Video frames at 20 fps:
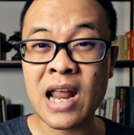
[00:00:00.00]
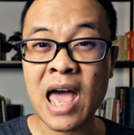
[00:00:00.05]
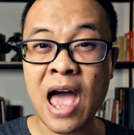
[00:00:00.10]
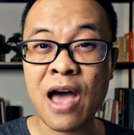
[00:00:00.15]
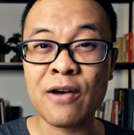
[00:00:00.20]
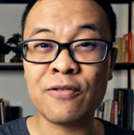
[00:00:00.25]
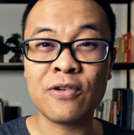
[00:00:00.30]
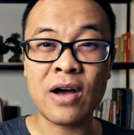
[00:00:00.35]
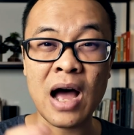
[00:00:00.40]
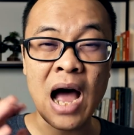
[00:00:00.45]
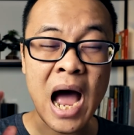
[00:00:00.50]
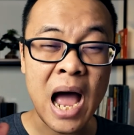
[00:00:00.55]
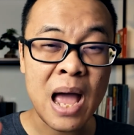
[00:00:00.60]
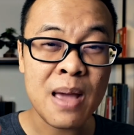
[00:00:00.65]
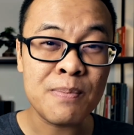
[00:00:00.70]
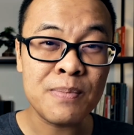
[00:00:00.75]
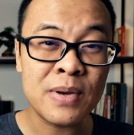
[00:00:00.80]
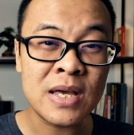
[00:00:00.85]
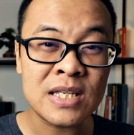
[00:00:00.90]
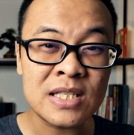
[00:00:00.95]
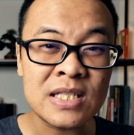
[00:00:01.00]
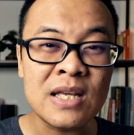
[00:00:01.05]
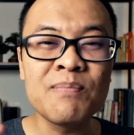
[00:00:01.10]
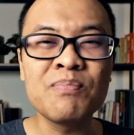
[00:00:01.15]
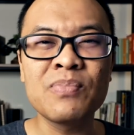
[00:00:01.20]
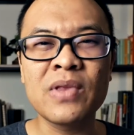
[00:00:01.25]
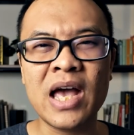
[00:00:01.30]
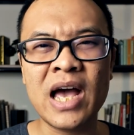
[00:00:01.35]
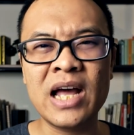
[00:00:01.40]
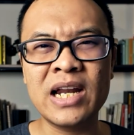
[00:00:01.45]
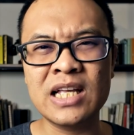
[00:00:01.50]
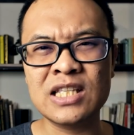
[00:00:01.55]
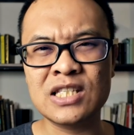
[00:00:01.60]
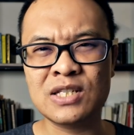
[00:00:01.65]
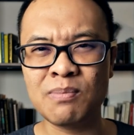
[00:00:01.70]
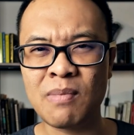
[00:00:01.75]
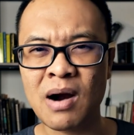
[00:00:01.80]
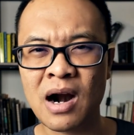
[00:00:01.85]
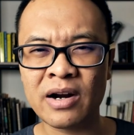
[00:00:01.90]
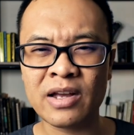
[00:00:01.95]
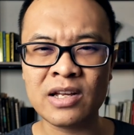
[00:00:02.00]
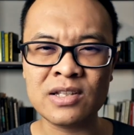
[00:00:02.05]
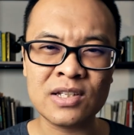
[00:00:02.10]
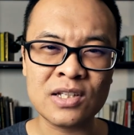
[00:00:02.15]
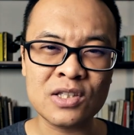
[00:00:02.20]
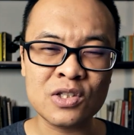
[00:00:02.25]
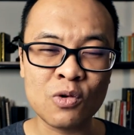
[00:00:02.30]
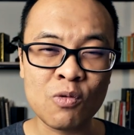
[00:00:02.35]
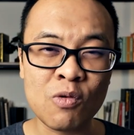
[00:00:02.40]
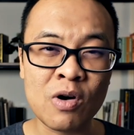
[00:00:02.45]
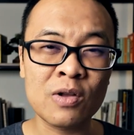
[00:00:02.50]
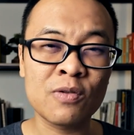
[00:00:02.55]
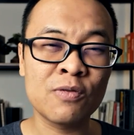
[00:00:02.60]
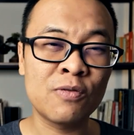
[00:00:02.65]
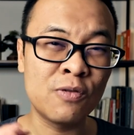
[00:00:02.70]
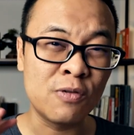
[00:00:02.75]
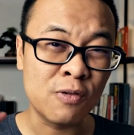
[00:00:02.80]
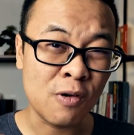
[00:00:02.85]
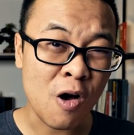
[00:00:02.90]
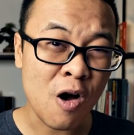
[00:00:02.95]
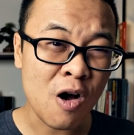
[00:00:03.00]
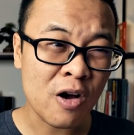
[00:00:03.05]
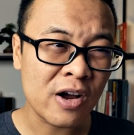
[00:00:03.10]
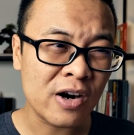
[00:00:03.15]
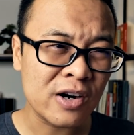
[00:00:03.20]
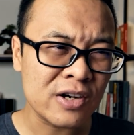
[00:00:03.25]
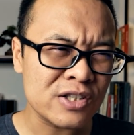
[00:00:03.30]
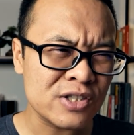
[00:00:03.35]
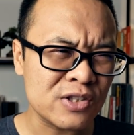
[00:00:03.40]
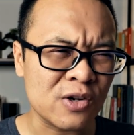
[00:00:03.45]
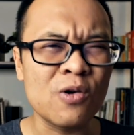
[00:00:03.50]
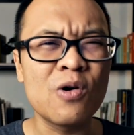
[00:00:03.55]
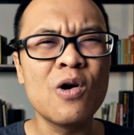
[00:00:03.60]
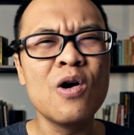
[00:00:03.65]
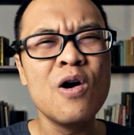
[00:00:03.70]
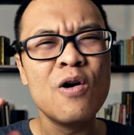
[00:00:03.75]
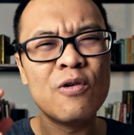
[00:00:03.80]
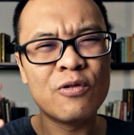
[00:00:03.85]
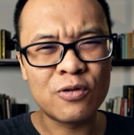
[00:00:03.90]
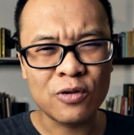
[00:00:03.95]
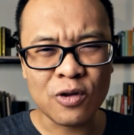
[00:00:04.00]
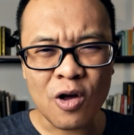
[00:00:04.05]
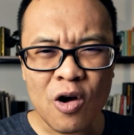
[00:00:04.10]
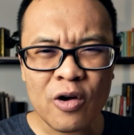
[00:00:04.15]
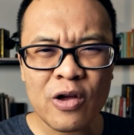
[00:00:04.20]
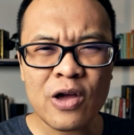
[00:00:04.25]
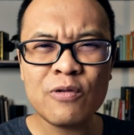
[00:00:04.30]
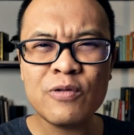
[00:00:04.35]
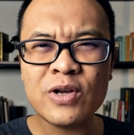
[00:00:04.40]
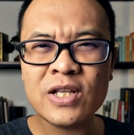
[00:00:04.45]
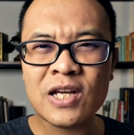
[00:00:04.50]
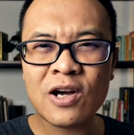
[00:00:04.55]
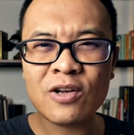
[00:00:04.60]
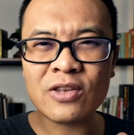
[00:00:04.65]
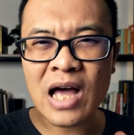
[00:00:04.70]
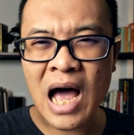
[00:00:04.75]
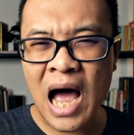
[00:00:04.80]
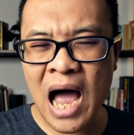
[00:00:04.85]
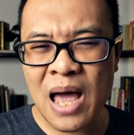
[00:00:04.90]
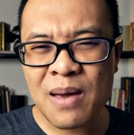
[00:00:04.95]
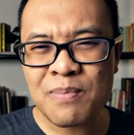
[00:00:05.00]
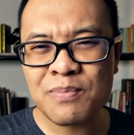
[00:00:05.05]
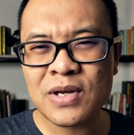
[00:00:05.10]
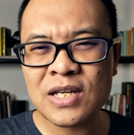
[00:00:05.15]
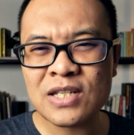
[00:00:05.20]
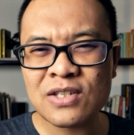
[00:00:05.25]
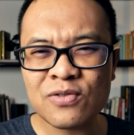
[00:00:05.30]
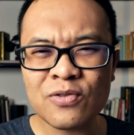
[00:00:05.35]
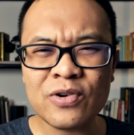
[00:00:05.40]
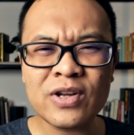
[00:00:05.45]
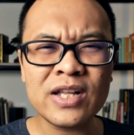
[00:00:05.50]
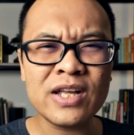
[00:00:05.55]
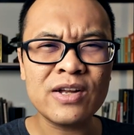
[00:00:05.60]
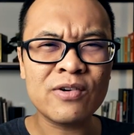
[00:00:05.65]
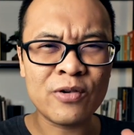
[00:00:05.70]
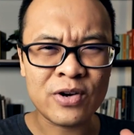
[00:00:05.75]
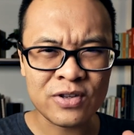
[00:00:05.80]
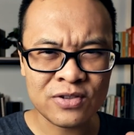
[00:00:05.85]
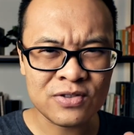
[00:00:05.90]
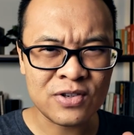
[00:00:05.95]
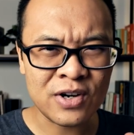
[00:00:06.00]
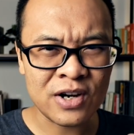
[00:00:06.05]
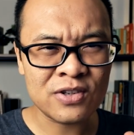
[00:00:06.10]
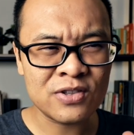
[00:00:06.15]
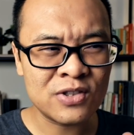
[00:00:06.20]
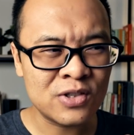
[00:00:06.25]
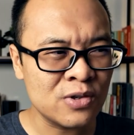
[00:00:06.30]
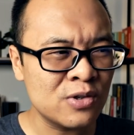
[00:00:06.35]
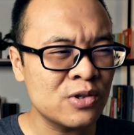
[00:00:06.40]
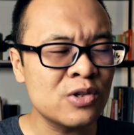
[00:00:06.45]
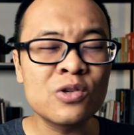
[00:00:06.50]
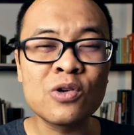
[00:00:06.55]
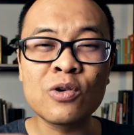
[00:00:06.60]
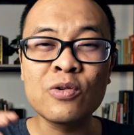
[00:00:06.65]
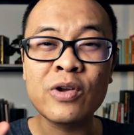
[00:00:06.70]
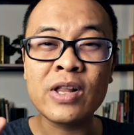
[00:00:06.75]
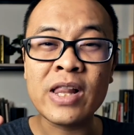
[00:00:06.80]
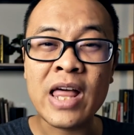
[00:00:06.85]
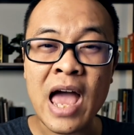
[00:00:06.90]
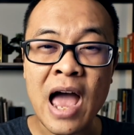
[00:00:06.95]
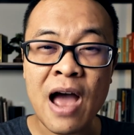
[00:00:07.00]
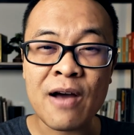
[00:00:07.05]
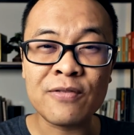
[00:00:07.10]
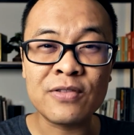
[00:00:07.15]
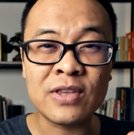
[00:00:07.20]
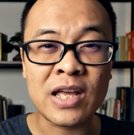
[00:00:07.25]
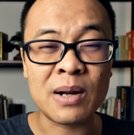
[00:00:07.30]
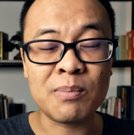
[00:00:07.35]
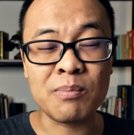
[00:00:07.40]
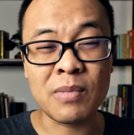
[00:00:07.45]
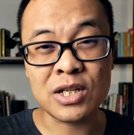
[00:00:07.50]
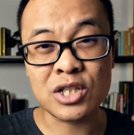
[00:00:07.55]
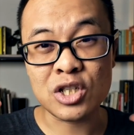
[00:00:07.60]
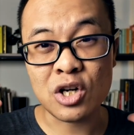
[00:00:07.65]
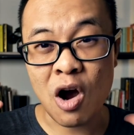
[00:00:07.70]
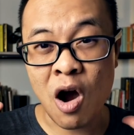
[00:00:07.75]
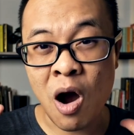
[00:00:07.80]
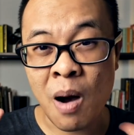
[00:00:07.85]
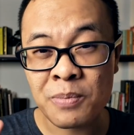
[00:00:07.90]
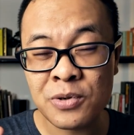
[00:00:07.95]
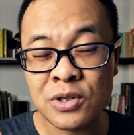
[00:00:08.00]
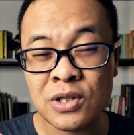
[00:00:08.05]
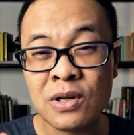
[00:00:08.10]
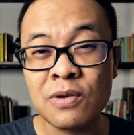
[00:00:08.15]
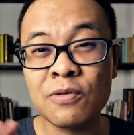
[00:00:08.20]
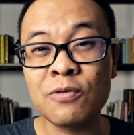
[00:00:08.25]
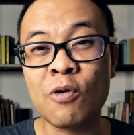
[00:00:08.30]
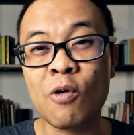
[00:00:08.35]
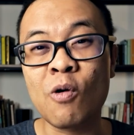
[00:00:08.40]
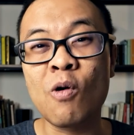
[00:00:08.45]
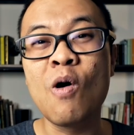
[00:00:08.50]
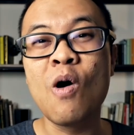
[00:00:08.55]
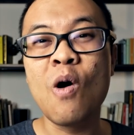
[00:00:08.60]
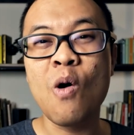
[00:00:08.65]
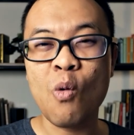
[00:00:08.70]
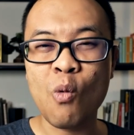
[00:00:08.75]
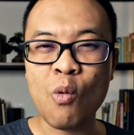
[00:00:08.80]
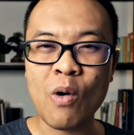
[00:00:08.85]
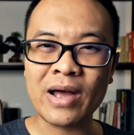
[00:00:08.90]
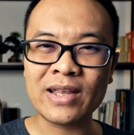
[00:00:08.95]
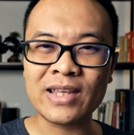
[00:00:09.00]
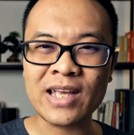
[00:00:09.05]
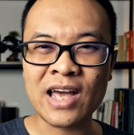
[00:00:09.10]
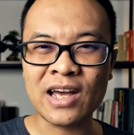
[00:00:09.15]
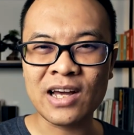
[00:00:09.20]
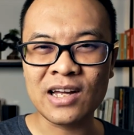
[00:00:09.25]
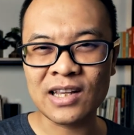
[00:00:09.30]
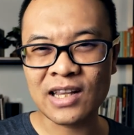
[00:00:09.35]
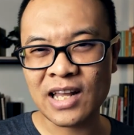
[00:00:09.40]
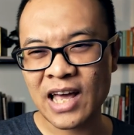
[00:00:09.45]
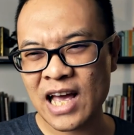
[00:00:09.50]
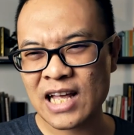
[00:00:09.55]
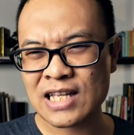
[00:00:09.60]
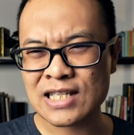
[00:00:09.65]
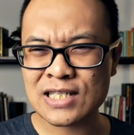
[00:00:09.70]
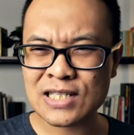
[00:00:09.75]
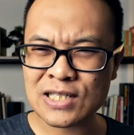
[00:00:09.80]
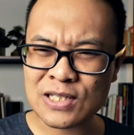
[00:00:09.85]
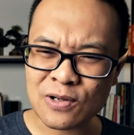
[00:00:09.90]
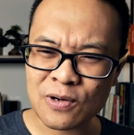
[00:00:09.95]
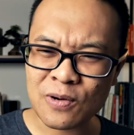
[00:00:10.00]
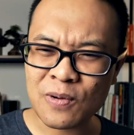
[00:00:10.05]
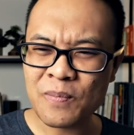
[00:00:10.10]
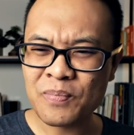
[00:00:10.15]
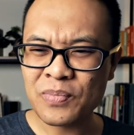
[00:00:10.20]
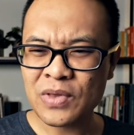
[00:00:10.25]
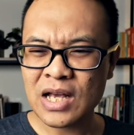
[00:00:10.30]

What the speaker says: have eyepiece and it's marketed toward vloggers. So vlogging without eyepiece really restricts you. You don't really have that much option for wide angle lens. So